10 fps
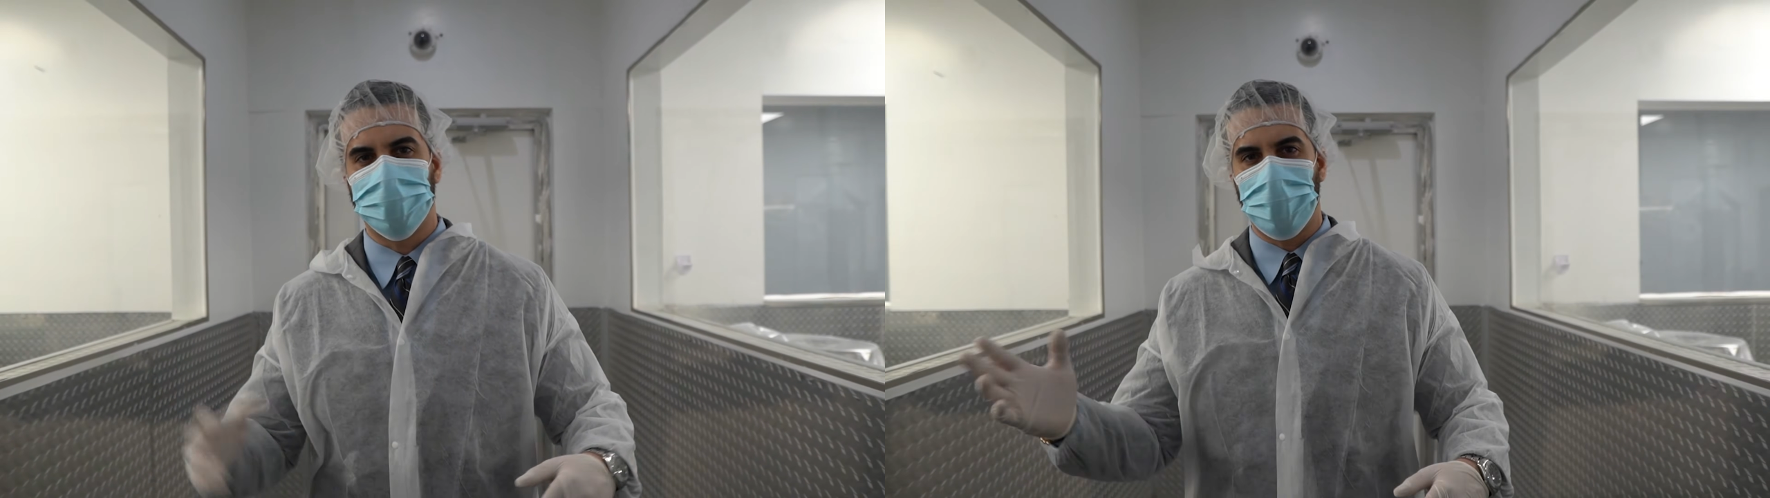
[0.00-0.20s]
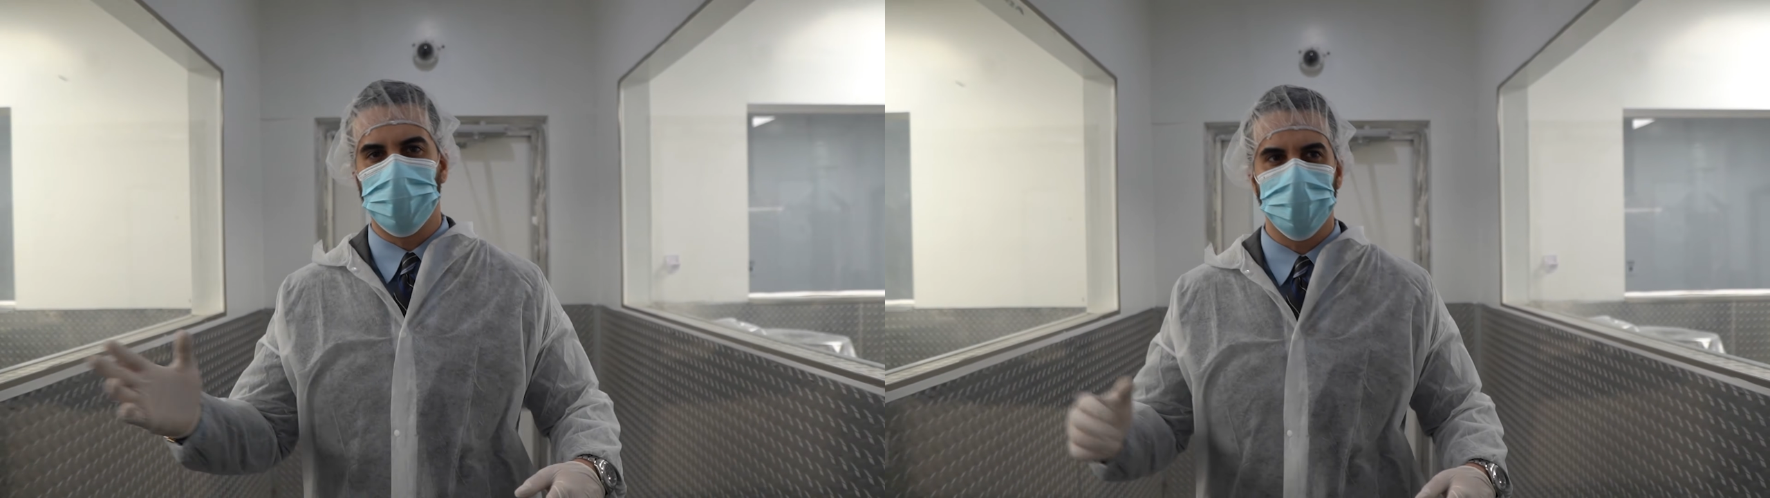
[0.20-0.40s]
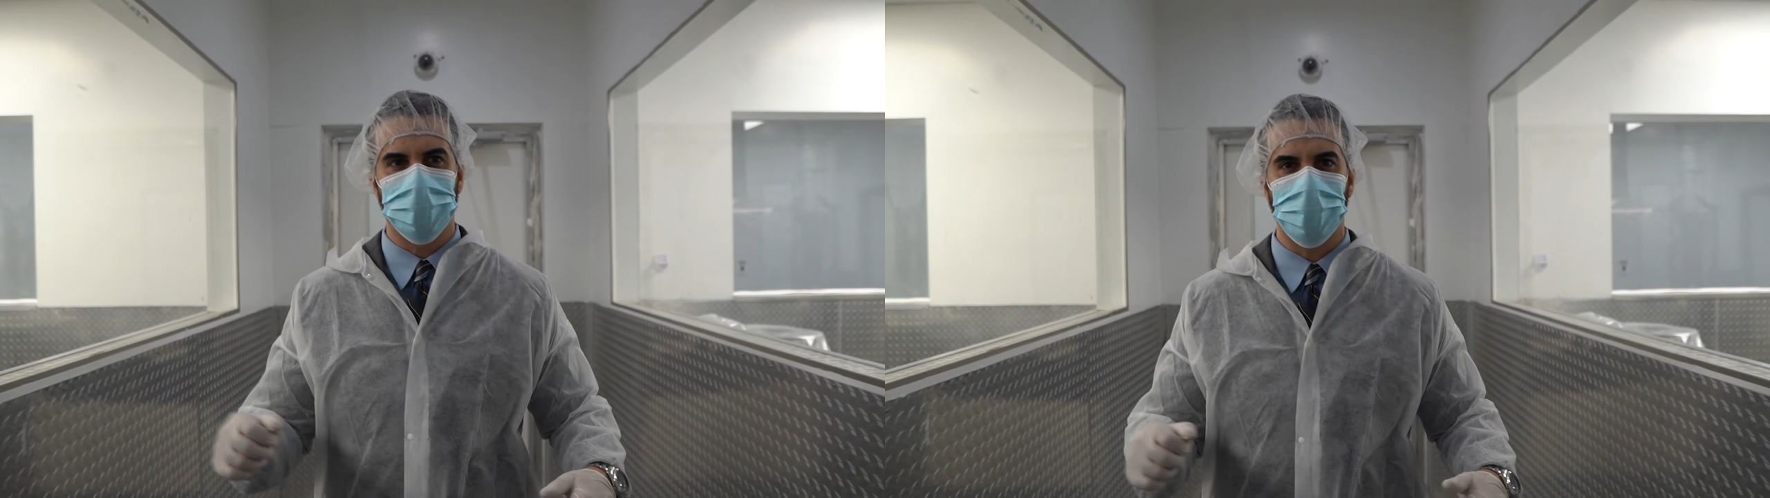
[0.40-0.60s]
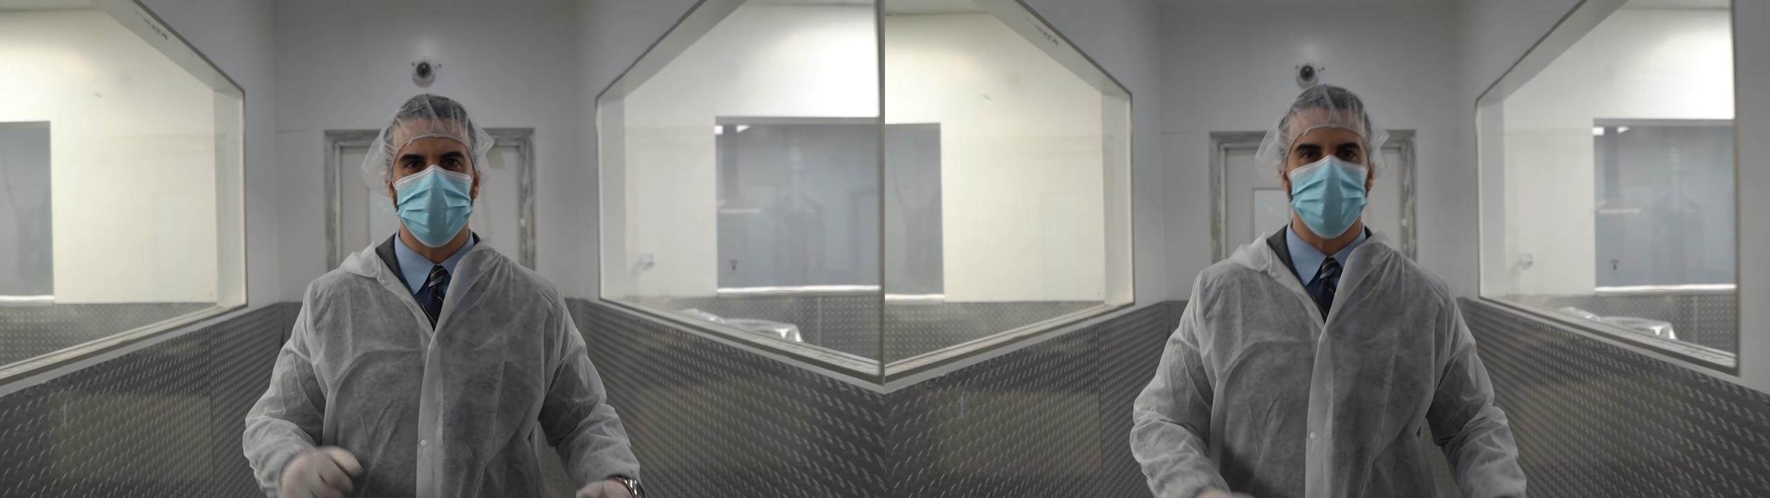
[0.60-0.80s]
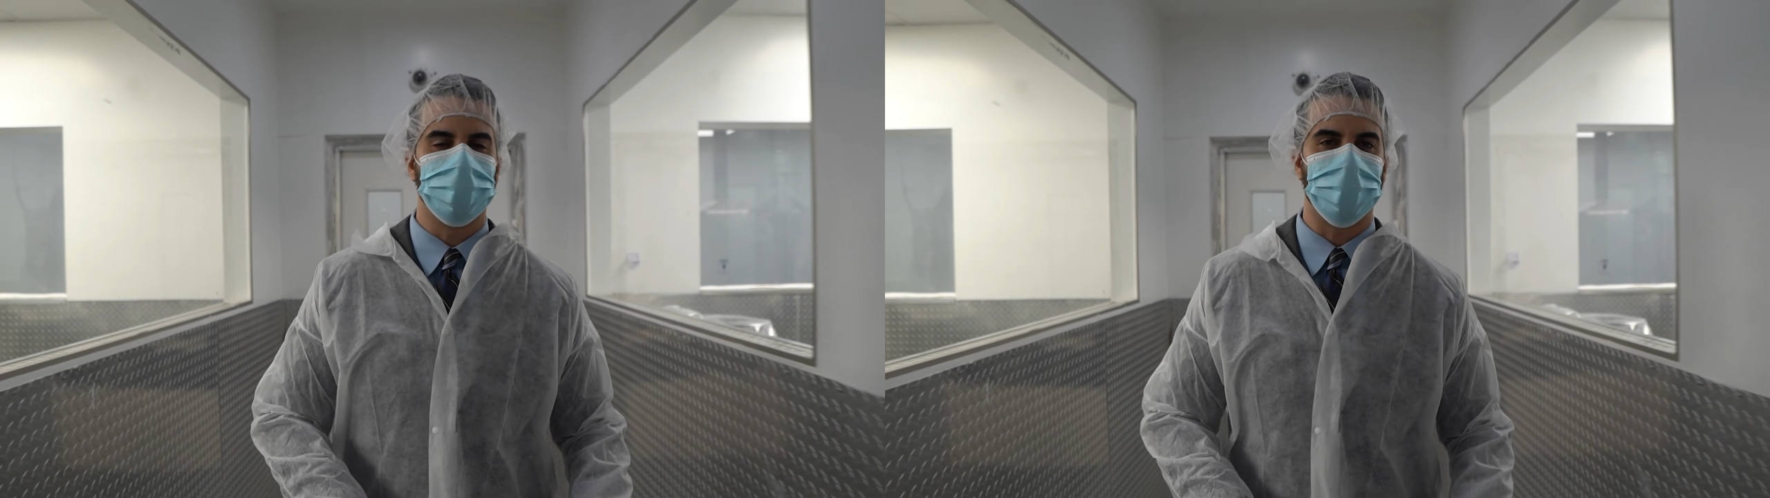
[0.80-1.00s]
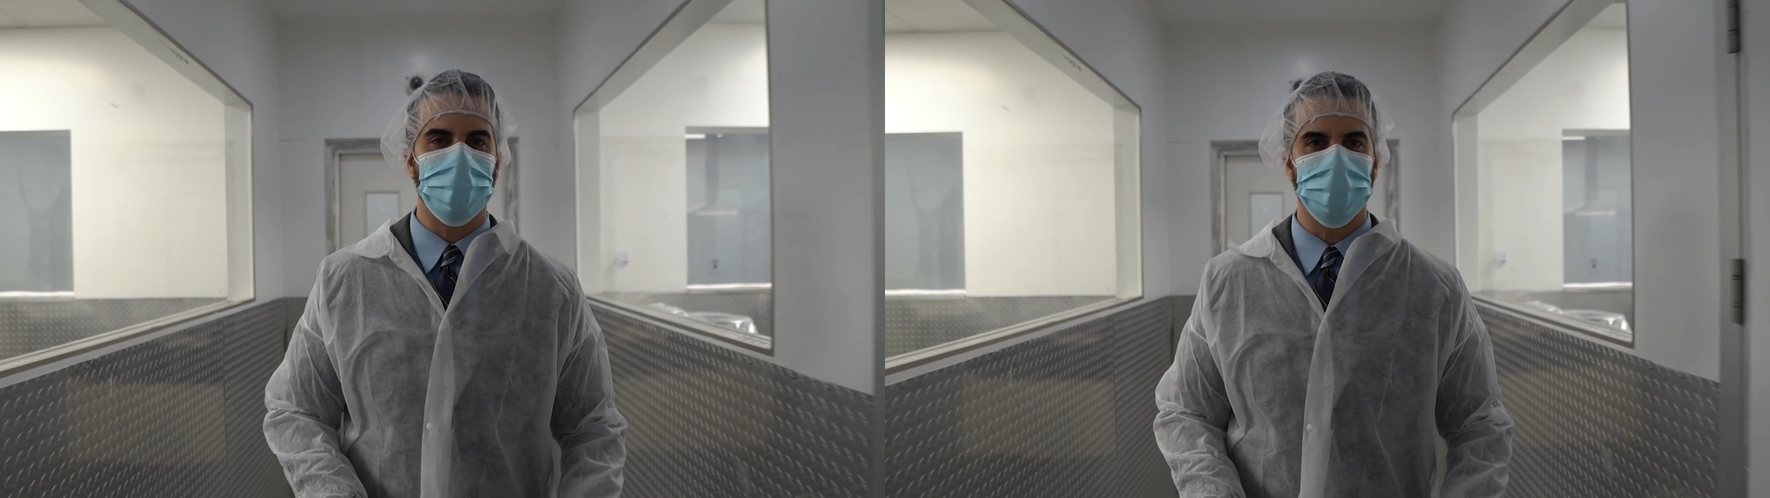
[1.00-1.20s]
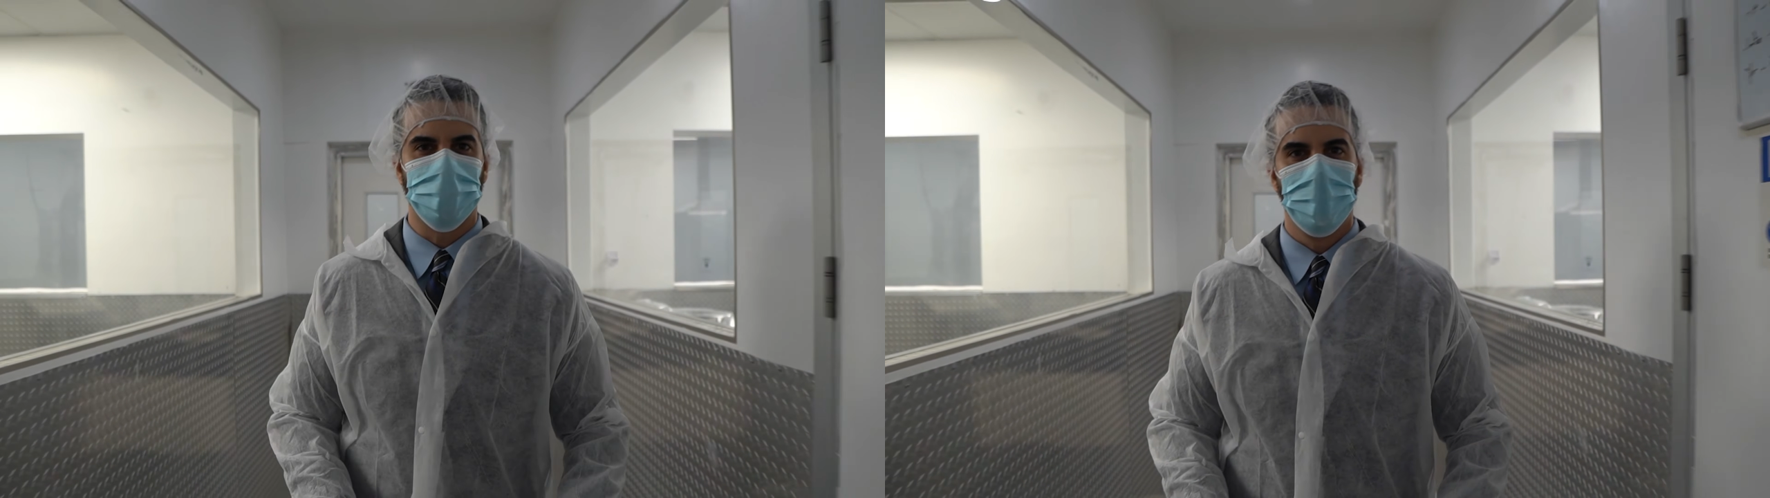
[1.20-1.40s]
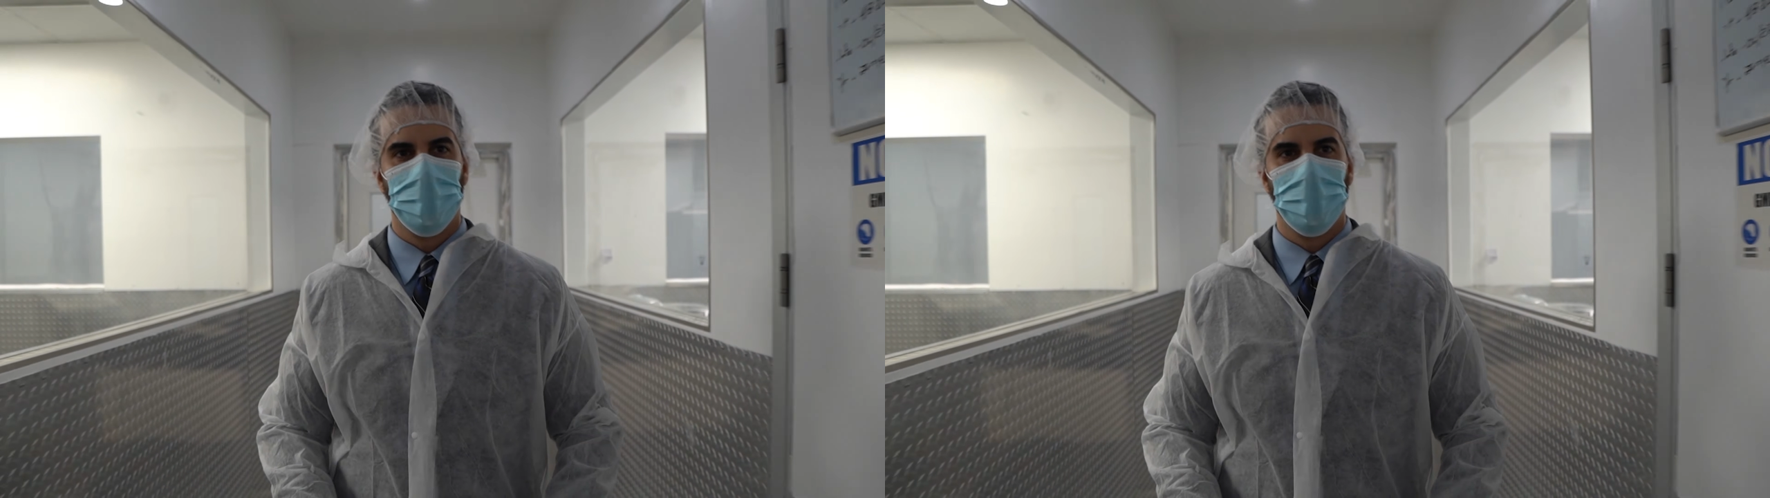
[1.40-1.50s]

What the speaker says: tablet section of things.